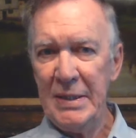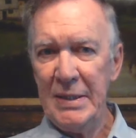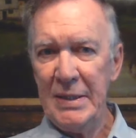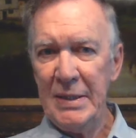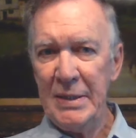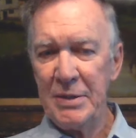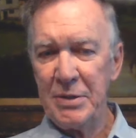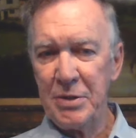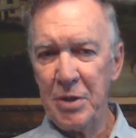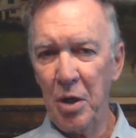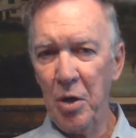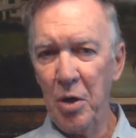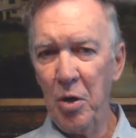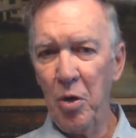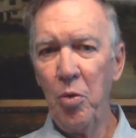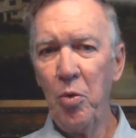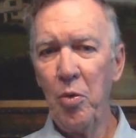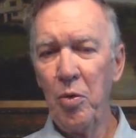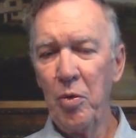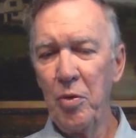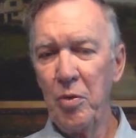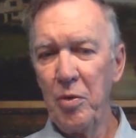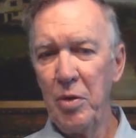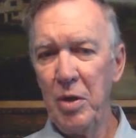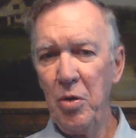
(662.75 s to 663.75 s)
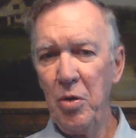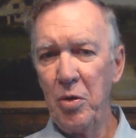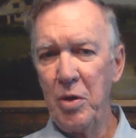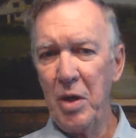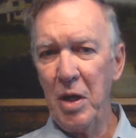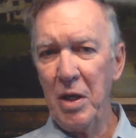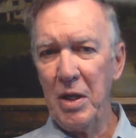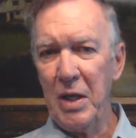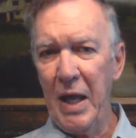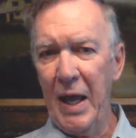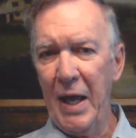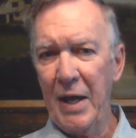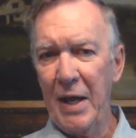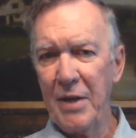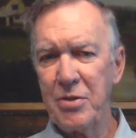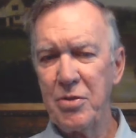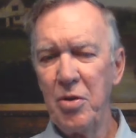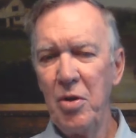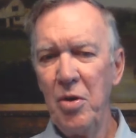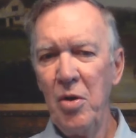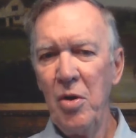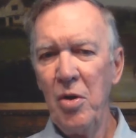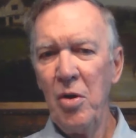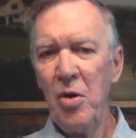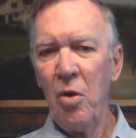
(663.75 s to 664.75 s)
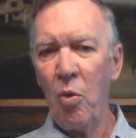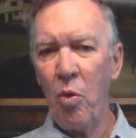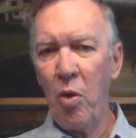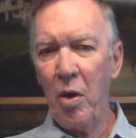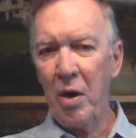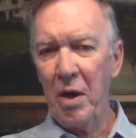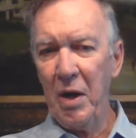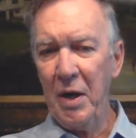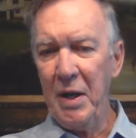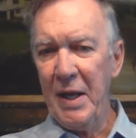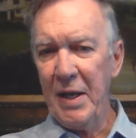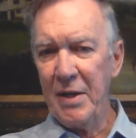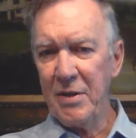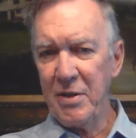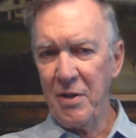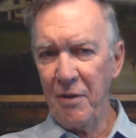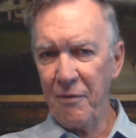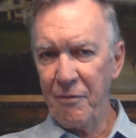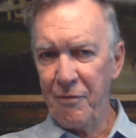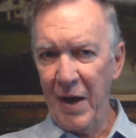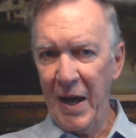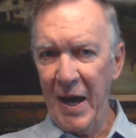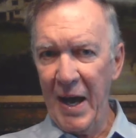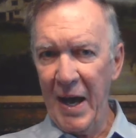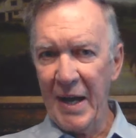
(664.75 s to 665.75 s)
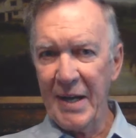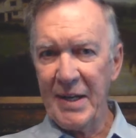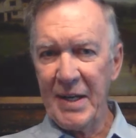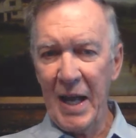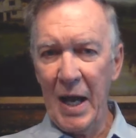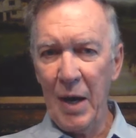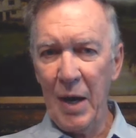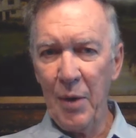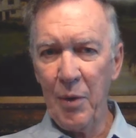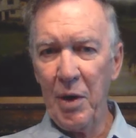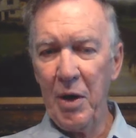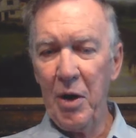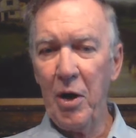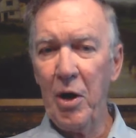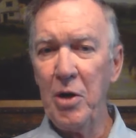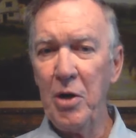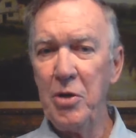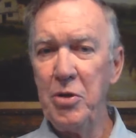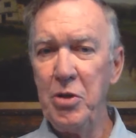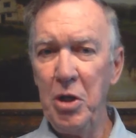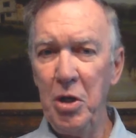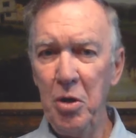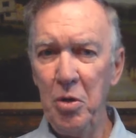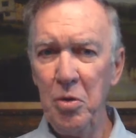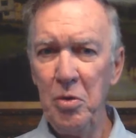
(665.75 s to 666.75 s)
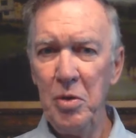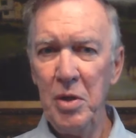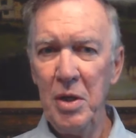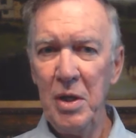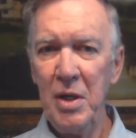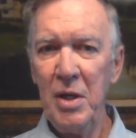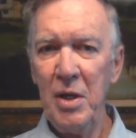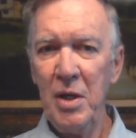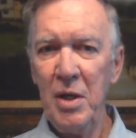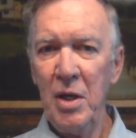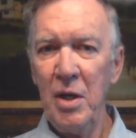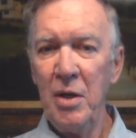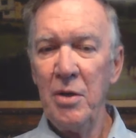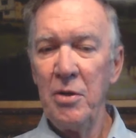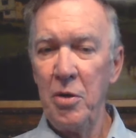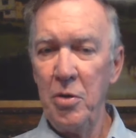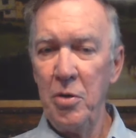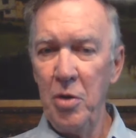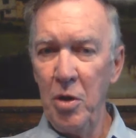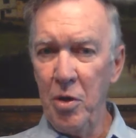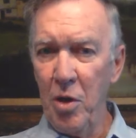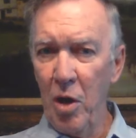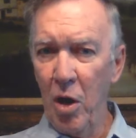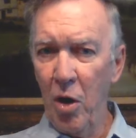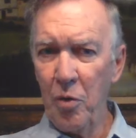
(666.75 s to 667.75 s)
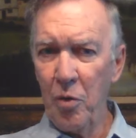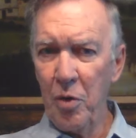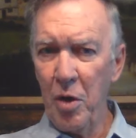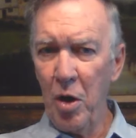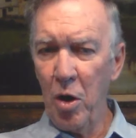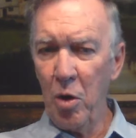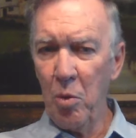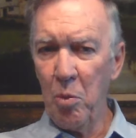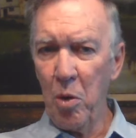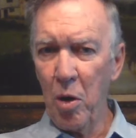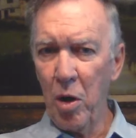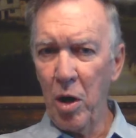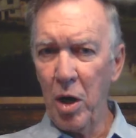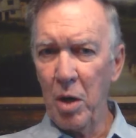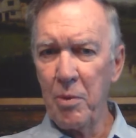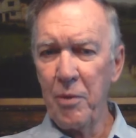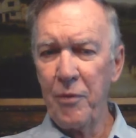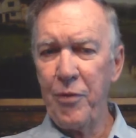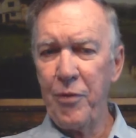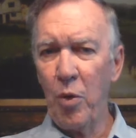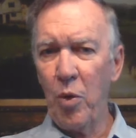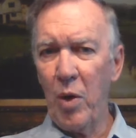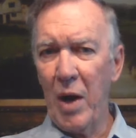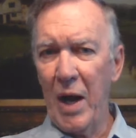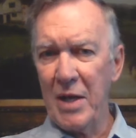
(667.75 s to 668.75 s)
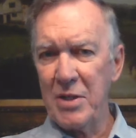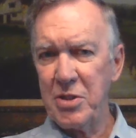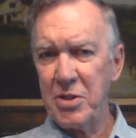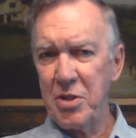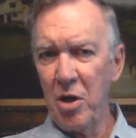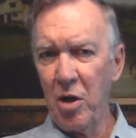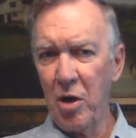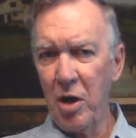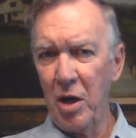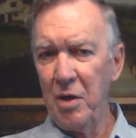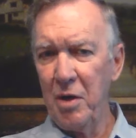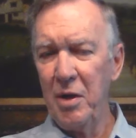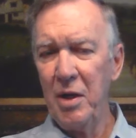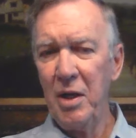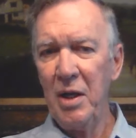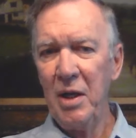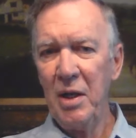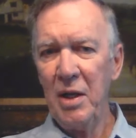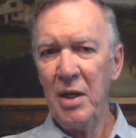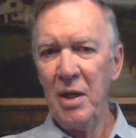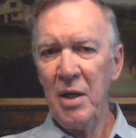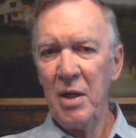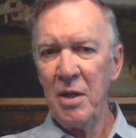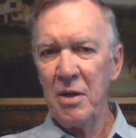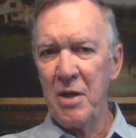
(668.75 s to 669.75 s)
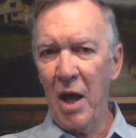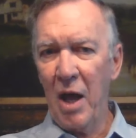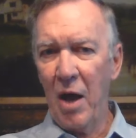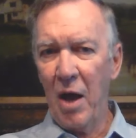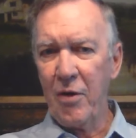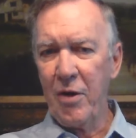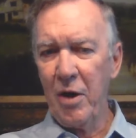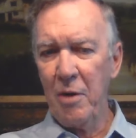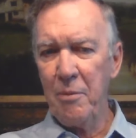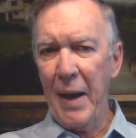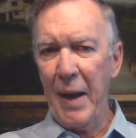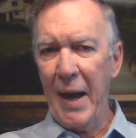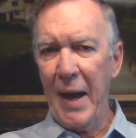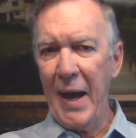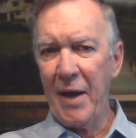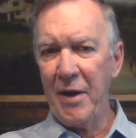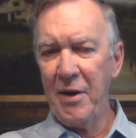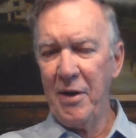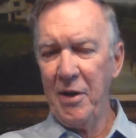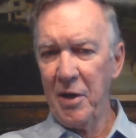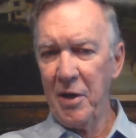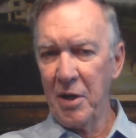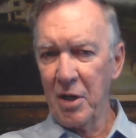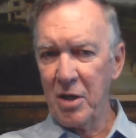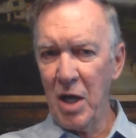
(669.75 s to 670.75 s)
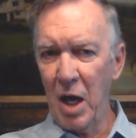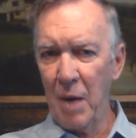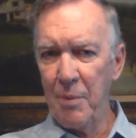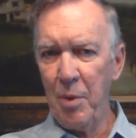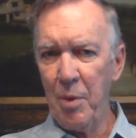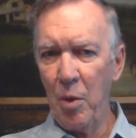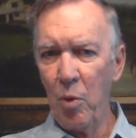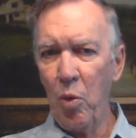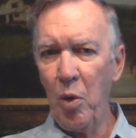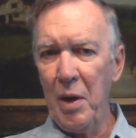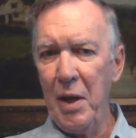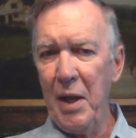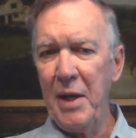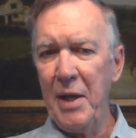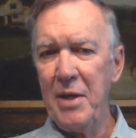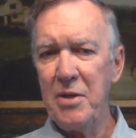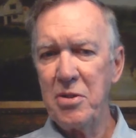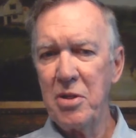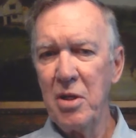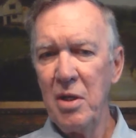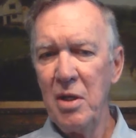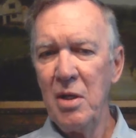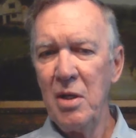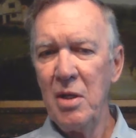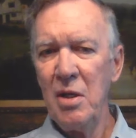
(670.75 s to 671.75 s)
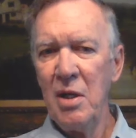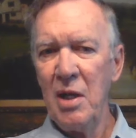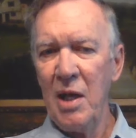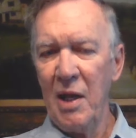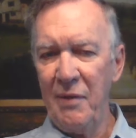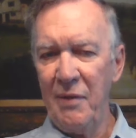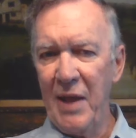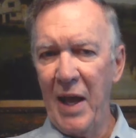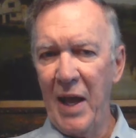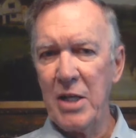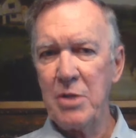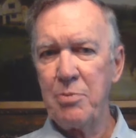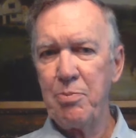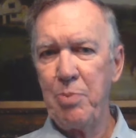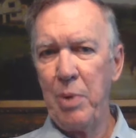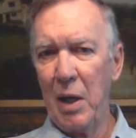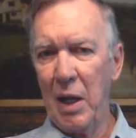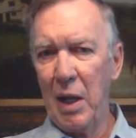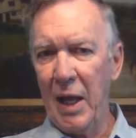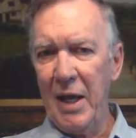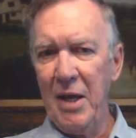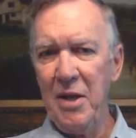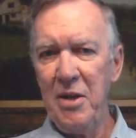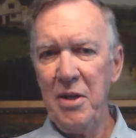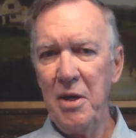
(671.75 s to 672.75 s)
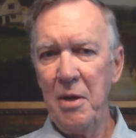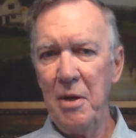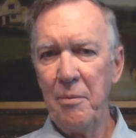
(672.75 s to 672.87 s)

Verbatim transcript: So you guess what it is. In fact, I would urge you to do your own homework before I start talking about it in a couple of weeks, and that's palladium.